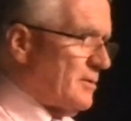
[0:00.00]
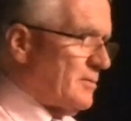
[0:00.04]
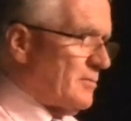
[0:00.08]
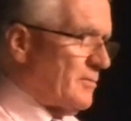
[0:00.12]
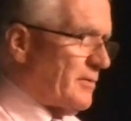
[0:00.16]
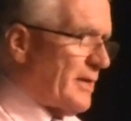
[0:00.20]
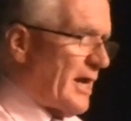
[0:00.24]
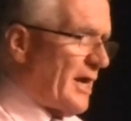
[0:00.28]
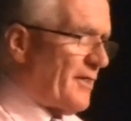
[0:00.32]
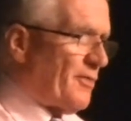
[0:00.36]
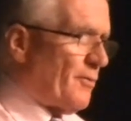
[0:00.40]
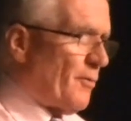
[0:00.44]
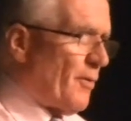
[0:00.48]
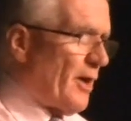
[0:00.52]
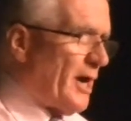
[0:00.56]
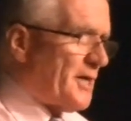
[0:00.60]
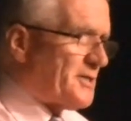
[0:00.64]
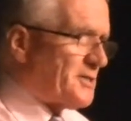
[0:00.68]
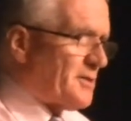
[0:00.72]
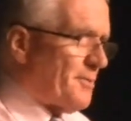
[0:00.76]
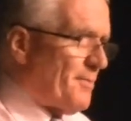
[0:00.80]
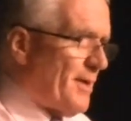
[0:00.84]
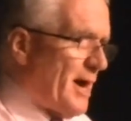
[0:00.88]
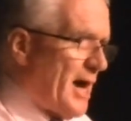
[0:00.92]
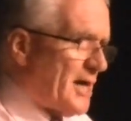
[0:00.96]
We had the right
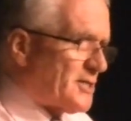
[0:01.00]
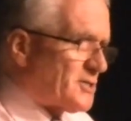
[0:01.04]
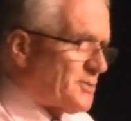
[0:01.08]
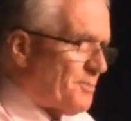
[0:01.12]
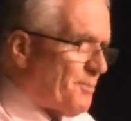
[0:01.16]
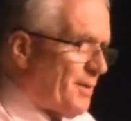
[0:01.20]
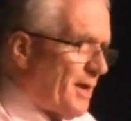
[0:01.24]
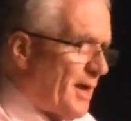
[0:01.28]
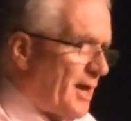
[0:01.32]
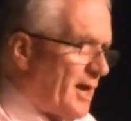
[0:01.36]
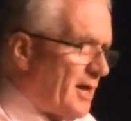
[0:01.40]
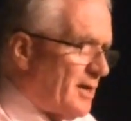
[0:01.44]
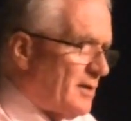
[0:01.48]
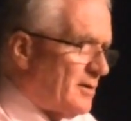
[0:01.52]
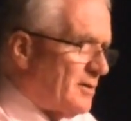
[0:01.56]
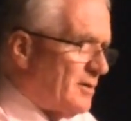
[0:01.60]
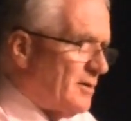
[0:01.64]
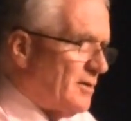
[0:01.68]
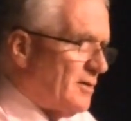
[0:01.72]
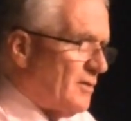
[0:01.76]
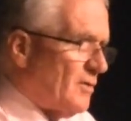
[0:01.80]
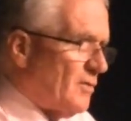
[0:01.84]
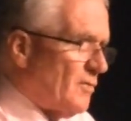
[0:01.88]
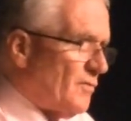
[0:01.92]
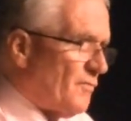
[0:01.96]
to march ban,
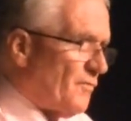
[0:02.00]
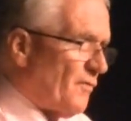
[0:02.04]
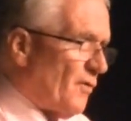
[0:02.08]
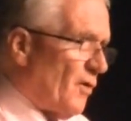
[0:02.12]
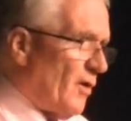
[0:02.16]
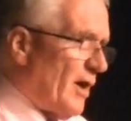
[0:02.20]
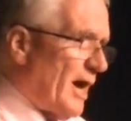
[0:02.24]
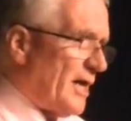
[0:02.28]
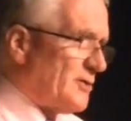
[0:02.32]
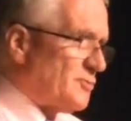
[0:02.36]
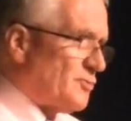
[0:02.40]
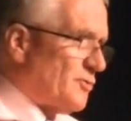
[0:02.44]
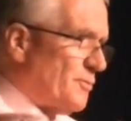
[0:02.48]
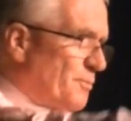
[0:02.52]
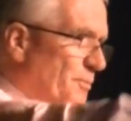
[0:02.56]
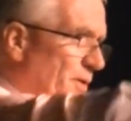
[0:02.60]
400